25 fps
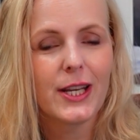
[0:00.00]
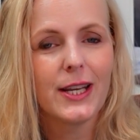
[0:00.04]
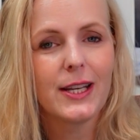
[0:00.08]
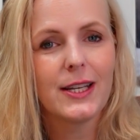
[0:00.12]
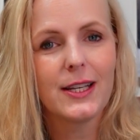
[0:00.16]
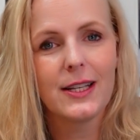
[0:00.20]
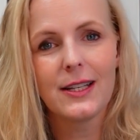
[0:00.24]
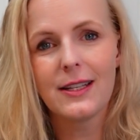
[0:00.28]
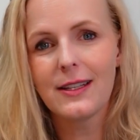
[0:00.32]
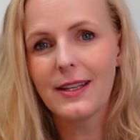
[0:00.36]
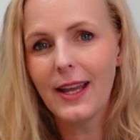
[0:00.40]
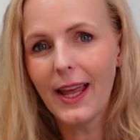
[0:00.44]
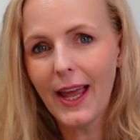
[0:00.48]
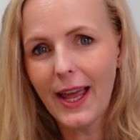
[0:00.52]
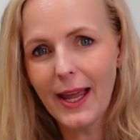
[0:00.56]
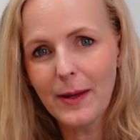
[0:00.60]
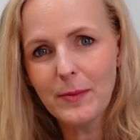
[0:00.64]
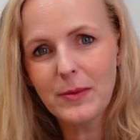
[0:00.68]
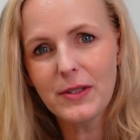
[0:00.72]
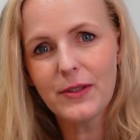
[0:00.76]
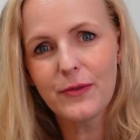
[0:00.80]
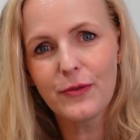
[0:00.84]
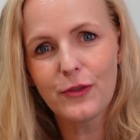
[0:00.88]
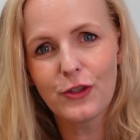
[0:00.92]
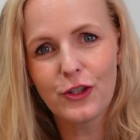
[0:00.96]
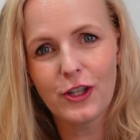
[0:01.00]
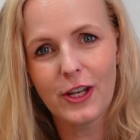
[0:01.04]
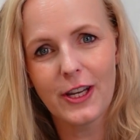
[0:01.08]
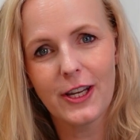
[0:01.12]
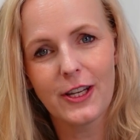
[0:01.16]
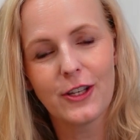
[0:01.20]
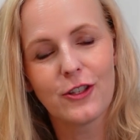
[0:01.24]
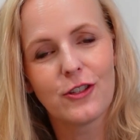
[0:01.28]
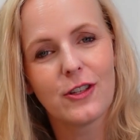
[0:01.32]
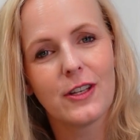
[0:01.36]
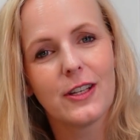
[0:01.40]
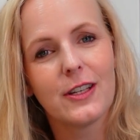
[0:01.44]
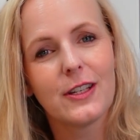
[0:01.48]
And in times of
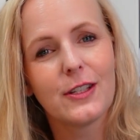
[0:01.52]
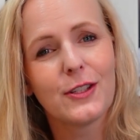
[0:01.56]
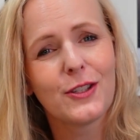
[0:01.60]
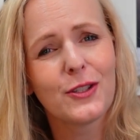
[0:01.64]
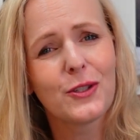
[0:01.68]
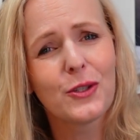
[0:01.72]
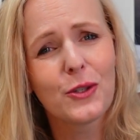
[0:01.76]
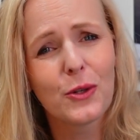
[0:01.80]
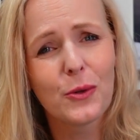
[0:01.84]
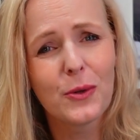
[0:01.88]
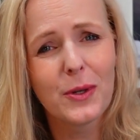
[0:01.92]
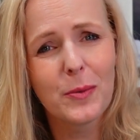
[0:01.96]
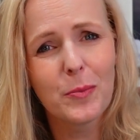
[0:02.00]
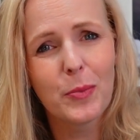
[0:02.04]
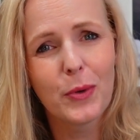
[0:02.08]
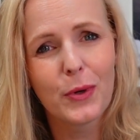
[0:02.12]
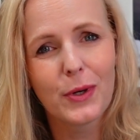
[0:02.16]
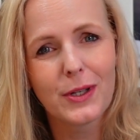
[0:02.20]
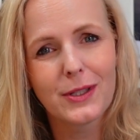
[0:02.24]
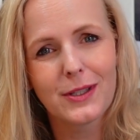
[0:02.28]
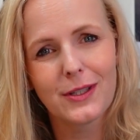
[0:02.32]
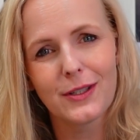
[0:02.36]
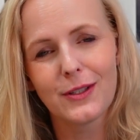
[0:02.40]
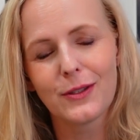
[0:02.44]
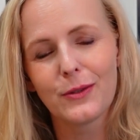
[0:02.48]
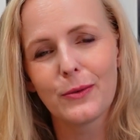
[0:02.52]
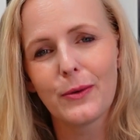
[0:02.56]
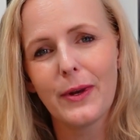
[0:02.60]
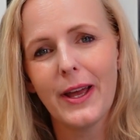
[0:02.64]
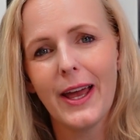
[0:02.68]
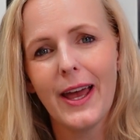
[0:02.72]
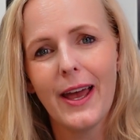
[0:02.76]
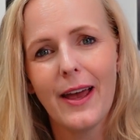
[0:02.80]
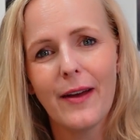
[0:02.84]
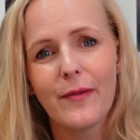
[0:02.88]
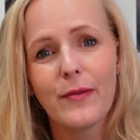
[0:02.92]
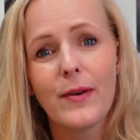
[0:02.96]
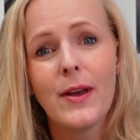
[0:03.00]
change, it is so important to
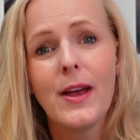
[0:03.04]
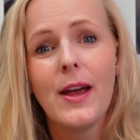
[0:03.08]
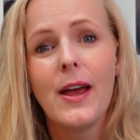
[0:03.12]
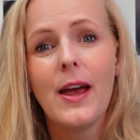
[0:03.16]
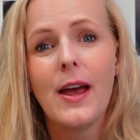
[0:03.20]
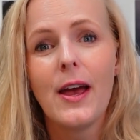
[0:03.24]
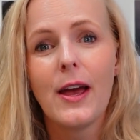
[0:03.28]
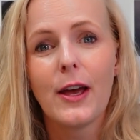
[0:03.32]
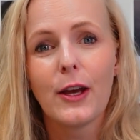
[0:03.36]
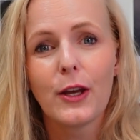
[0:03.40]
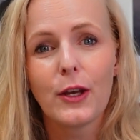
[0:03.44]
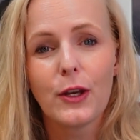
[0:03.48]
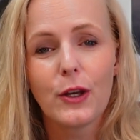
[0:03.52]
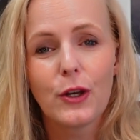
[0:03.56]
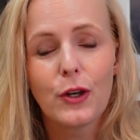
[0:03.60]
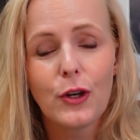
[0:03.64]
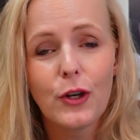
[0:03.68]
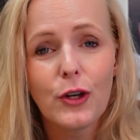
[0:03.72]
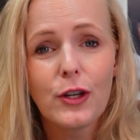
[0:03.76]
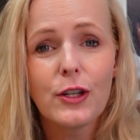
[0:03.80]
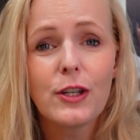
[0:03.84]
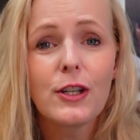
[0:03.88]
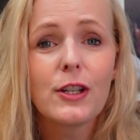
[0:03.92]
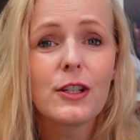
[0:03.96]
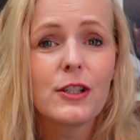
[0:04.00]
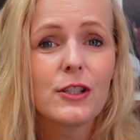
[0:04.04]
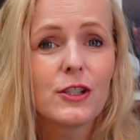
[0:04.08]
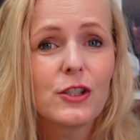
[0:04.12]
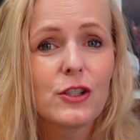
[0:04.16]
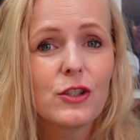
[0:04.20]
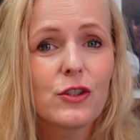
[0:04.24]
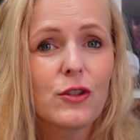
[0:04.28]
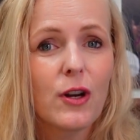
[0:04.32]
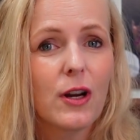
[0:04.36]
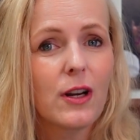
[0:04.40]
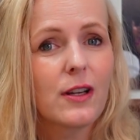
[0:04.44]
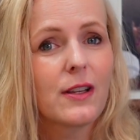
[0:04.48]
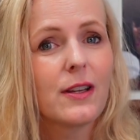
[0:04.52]
have good,
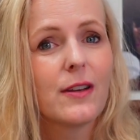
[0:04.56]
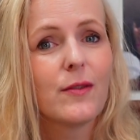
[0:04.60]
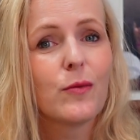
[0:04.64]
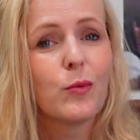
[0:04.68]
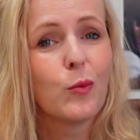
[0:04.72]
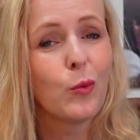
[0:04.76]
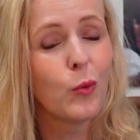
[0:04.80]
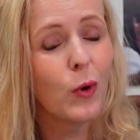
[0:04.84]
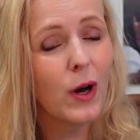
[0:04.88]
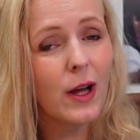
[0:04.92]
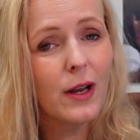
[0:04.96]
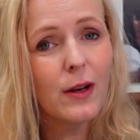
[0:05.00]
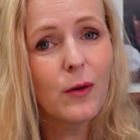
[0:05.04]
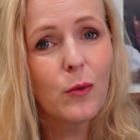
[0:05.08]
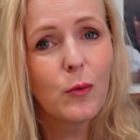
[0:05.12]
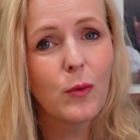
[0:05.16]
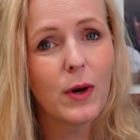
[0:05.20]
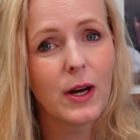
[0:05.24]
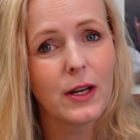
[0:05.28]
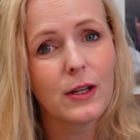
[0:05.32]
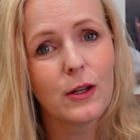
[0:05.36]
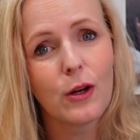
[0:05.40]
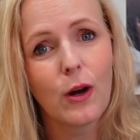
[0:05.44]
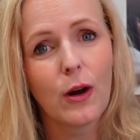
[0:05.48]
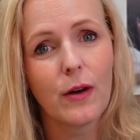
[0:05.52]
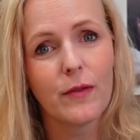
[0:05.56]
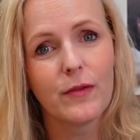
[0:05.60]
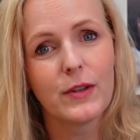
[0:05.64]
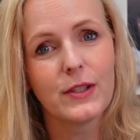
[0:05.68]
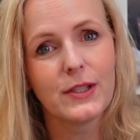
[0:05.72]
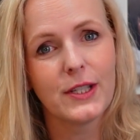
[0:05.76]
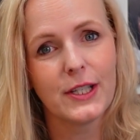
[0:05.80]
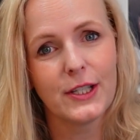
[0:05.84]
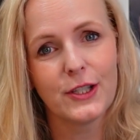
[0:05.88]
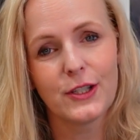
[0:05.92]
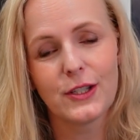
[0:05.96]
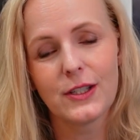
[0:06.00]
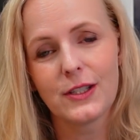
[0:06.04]
constructive one-on-one
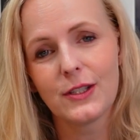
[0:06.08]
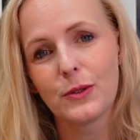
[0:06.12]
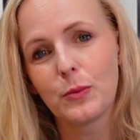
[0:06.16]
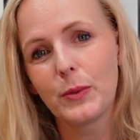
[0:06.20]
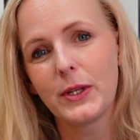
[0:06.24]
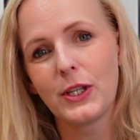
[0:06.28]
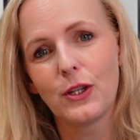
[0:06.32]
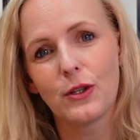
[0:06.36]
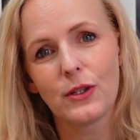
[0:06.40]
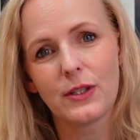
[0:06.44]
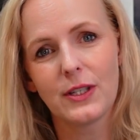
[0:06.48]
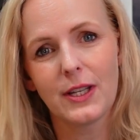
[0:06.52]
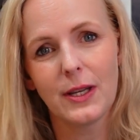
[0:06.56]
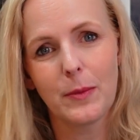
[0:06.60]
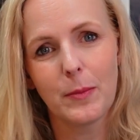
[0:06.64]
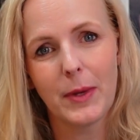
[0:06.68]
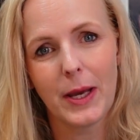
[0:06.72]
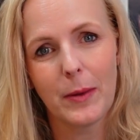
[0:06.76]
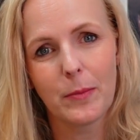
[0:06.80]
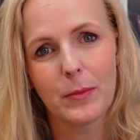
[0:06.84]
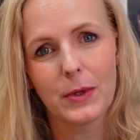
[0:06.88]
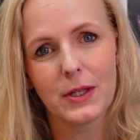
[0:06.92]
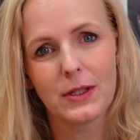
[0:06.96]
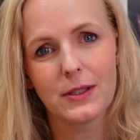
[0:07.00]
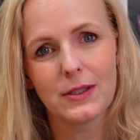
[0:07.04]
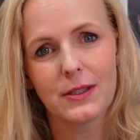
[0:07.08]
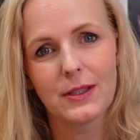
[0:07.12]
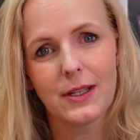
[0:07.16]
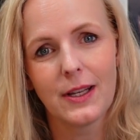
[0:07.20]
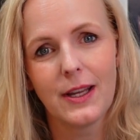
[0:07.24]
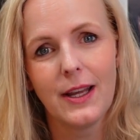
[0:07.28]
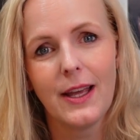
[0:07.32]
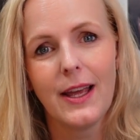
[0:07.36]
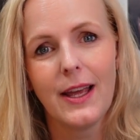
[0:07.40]
conversations with your team members.